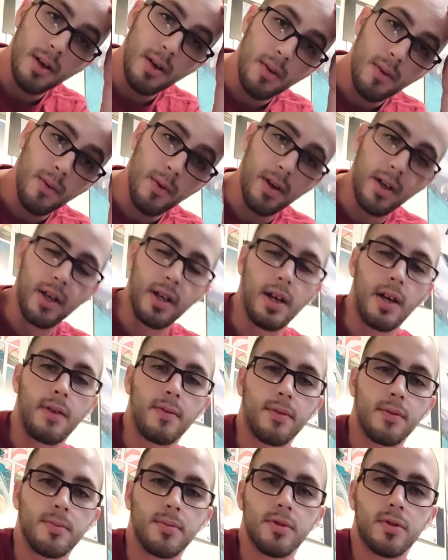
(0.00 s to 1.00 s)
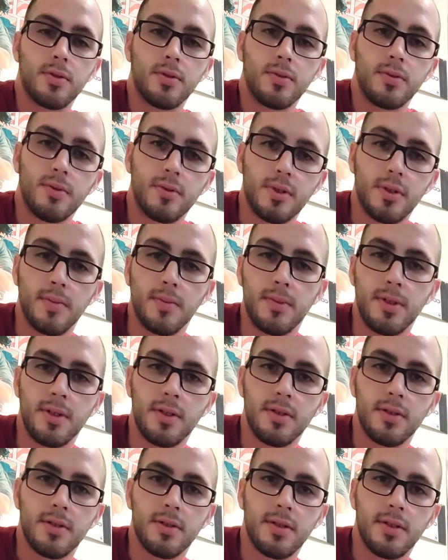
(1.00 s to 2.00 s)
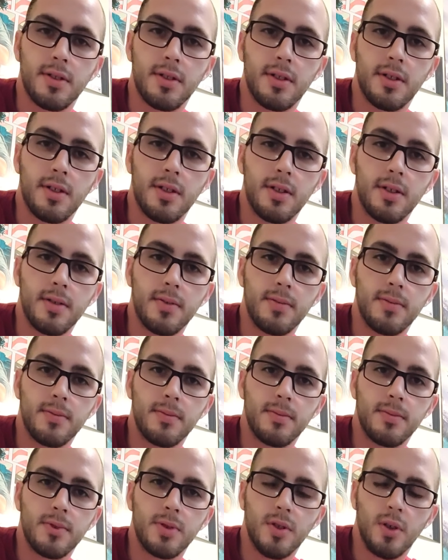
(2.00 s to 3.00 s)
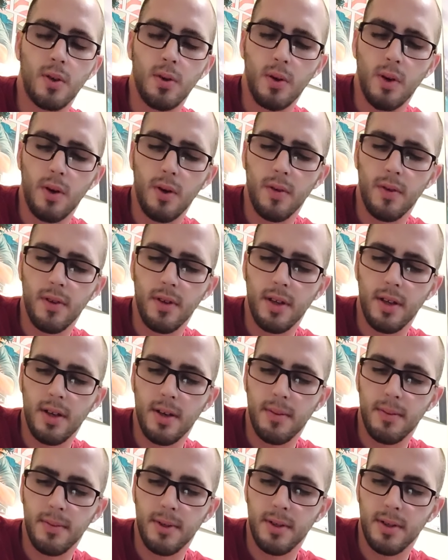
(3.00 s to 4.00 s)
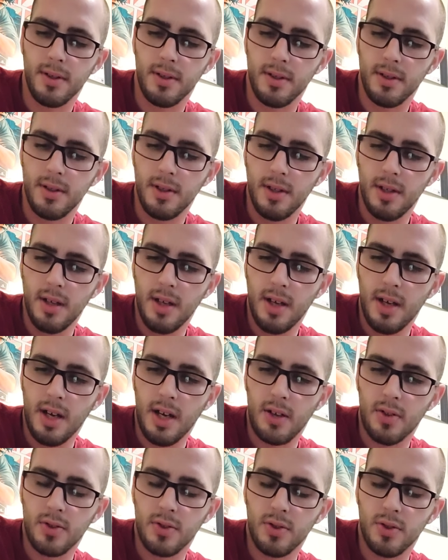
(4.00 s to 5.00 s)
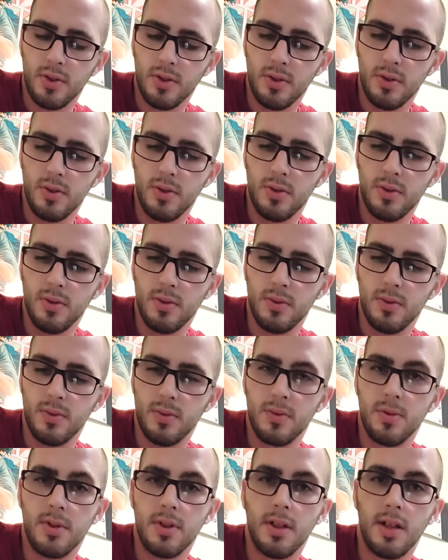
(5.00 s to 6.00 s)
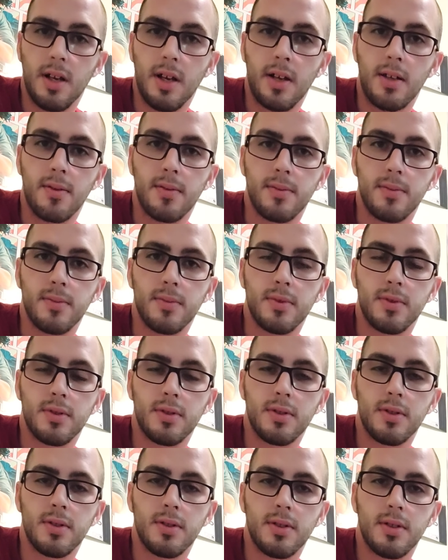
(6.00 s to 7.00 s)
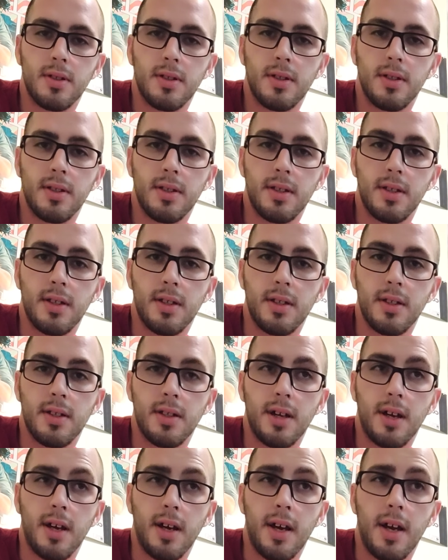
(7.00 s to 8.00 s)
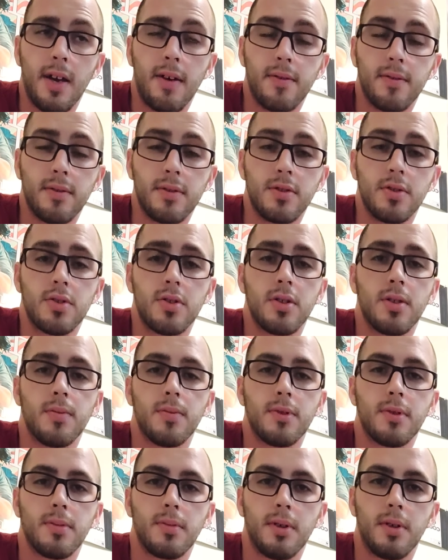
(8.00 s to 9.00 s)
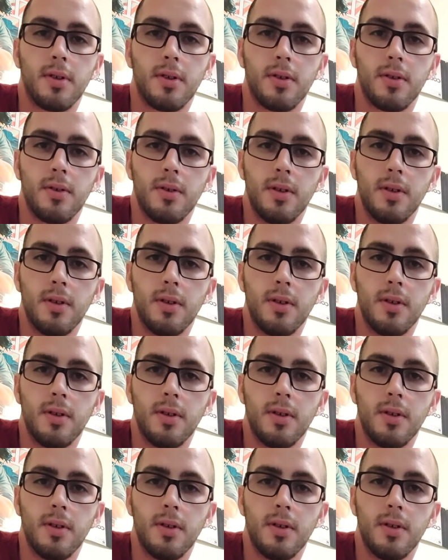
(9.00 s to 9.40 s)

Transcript: what I got from Dream Deals and go over that, but I'll show you the items that I have to ship tomorrow.